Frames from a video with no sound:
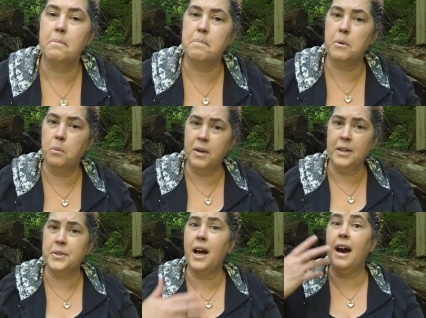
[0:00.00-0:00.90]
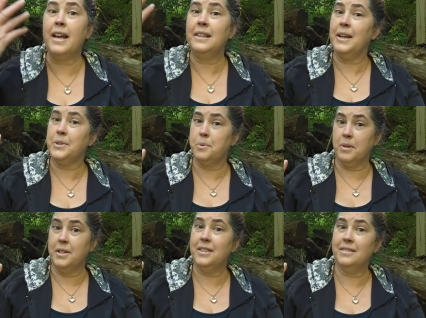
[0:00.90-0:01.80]
but one is a high class
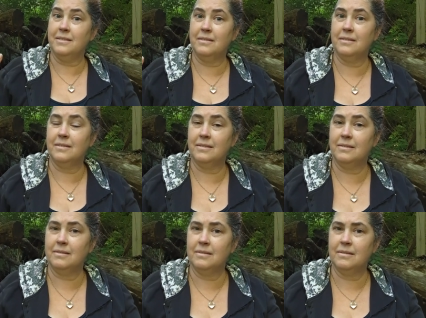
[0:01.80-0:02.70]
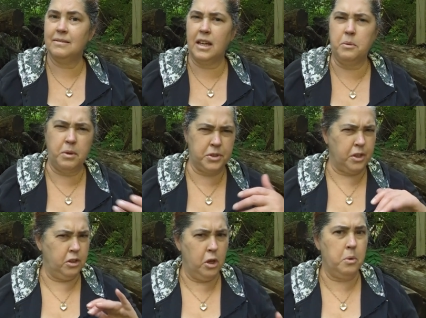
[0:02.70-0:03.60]
word and one is a
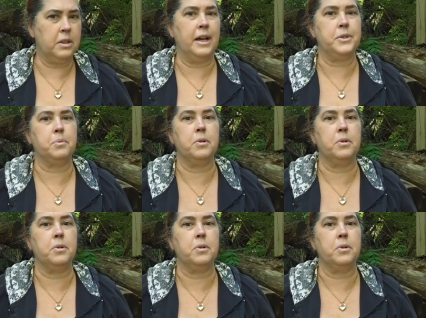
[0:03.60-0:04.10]
low class